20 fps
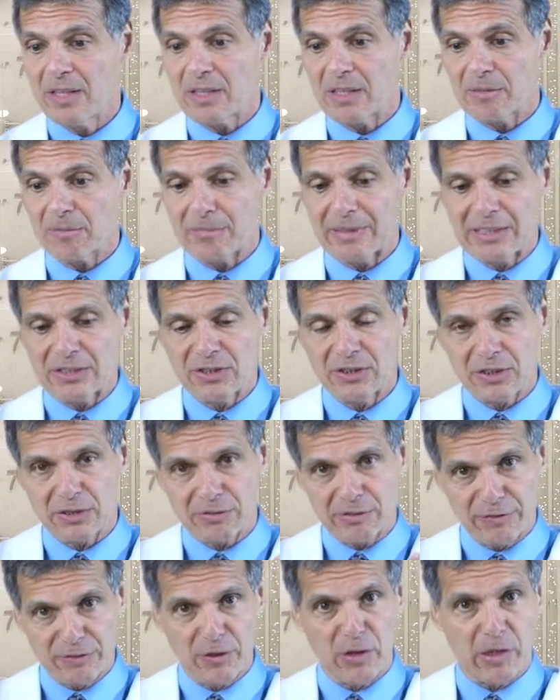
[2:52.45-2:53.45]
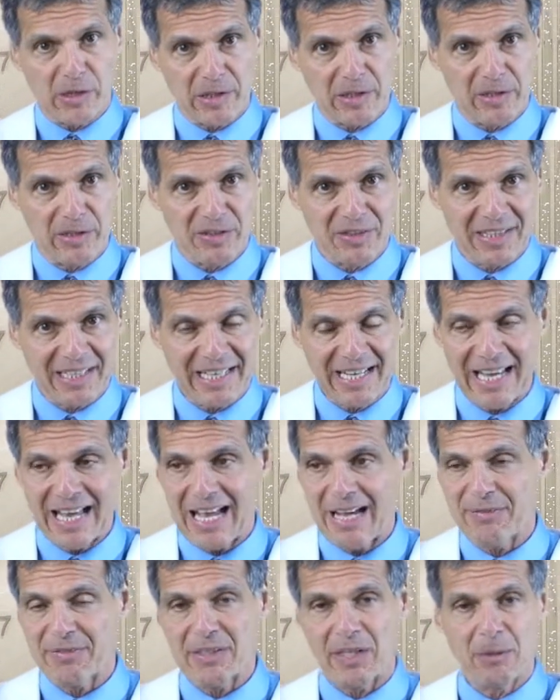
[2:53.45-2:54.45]
The research review articles that I
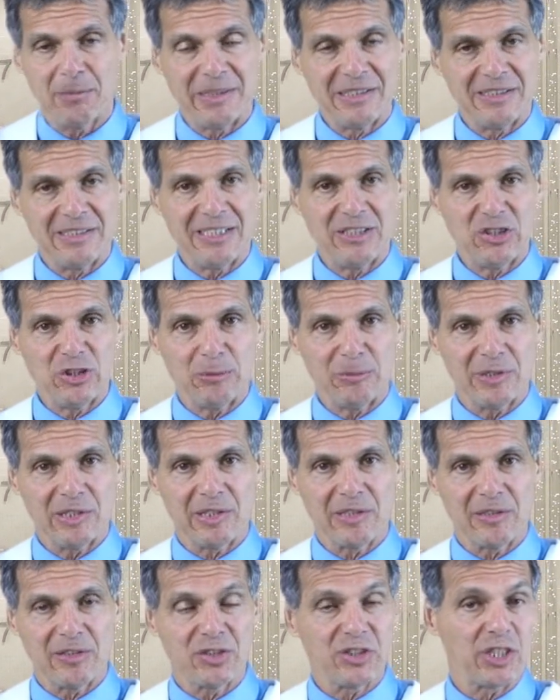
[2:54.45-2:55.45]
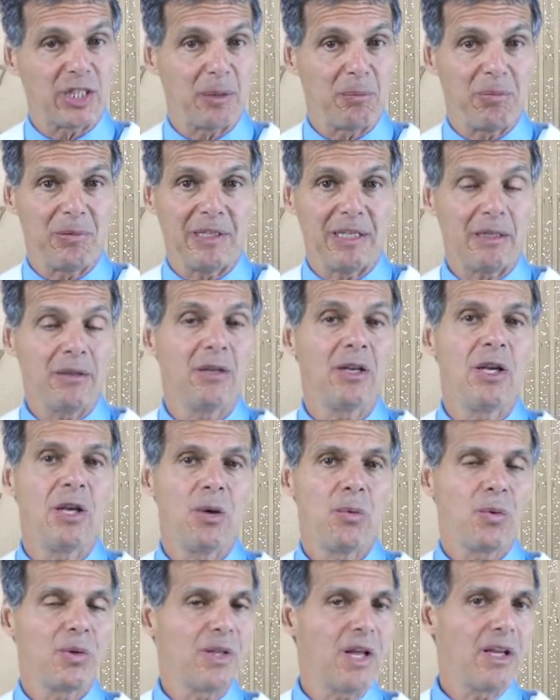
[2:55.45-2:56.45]
have and all my teaching materials are complete
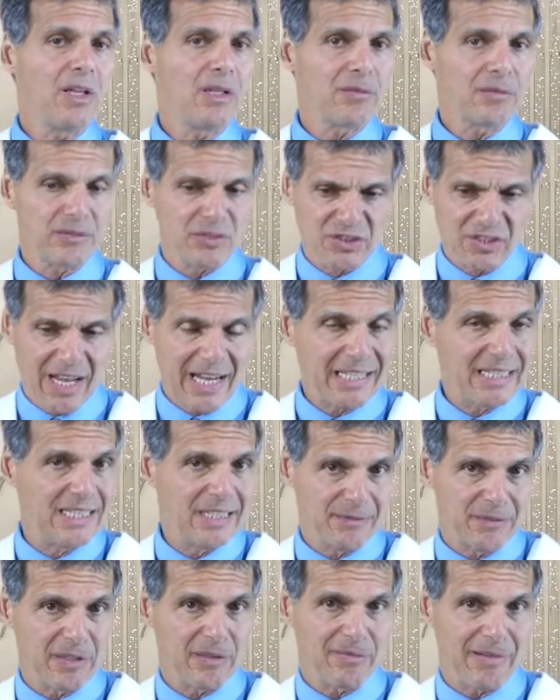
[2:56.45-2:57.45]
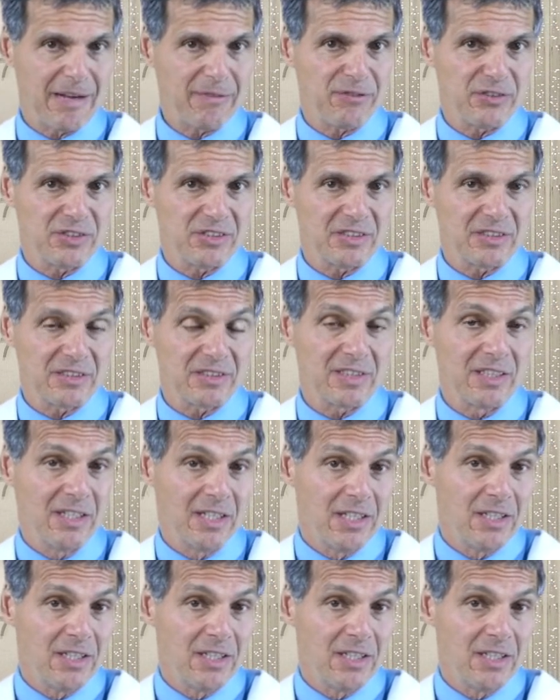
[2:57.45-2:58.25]
with all the scientific references.